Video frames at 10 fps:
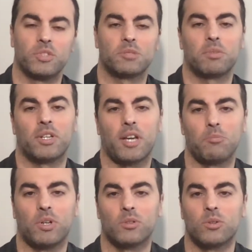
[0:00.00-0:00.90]
speak
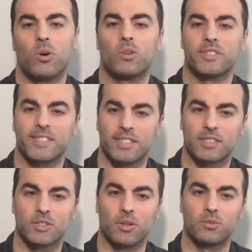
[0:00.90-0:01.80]
about all things
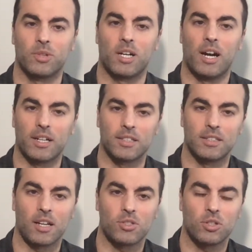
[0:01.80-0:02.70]
software
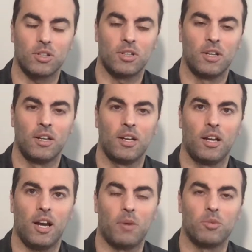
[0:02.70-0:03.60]
architecture.
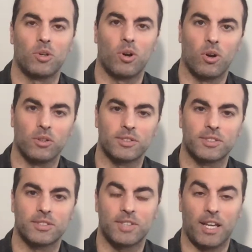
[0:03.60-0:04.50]
I'm your
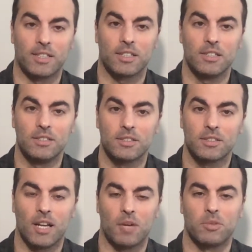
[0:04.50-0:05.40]
host, Tengiz.
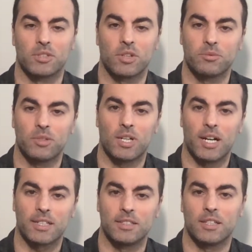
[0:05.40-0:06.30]
I'm a software
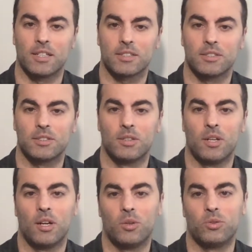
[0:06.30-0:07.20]
architect
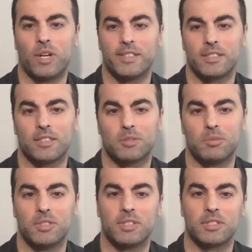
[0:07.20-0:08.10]
who has an
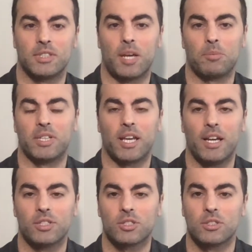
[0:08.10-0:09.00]
experience in
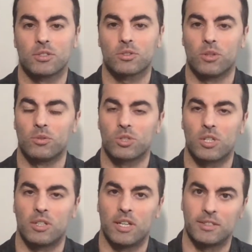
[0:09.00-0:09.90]
application,
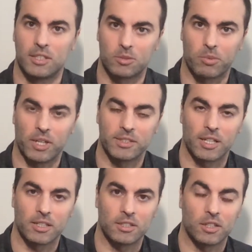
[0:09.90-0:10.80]
solution, and enterprise
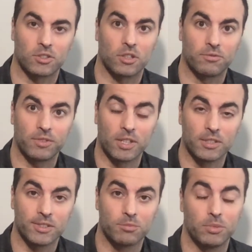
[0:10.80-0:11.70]
architecture
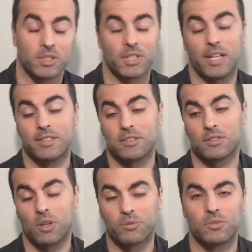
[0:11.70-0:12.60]
fields, besides
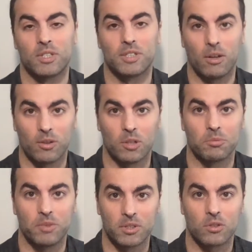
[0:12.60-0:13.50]
software
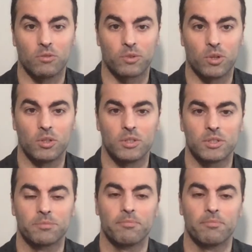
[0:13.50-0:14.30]
development, of course.